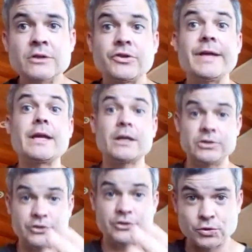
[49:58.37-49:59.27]
so they can
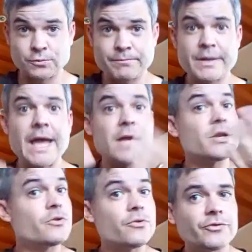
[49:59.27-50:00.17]
consume and
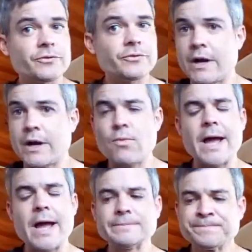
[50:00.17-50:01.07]
use right
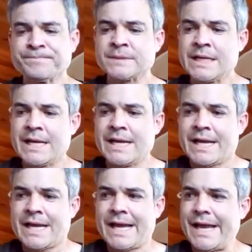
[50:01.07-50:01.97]
away.
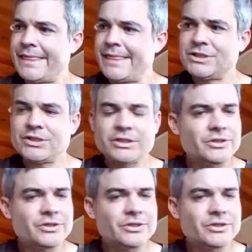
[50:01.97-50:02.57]
And then just,